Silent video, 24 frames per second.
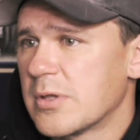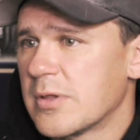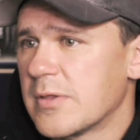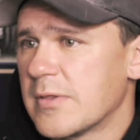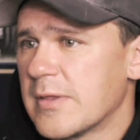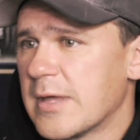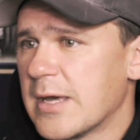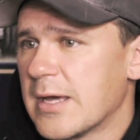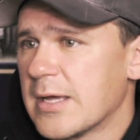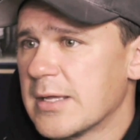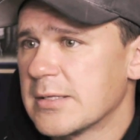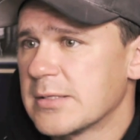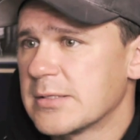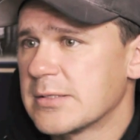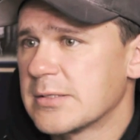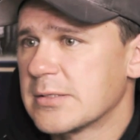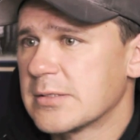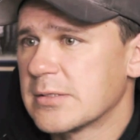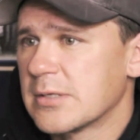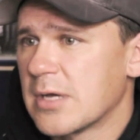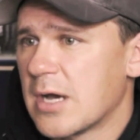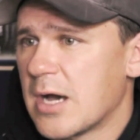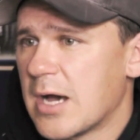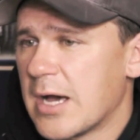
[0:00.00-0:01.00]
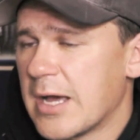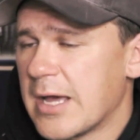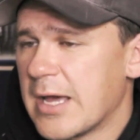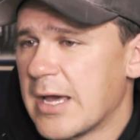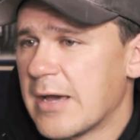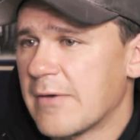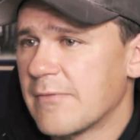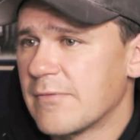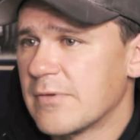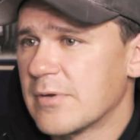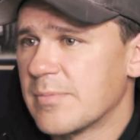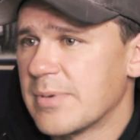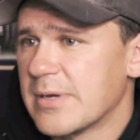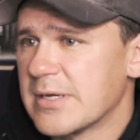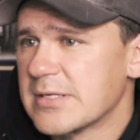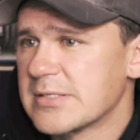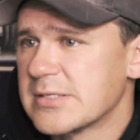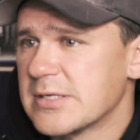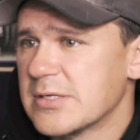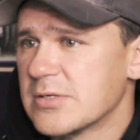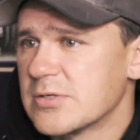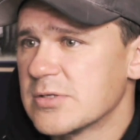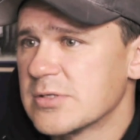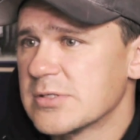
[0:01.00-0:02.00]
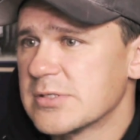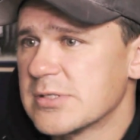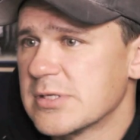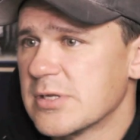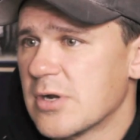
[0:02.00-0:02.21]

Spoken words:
that I have their best interests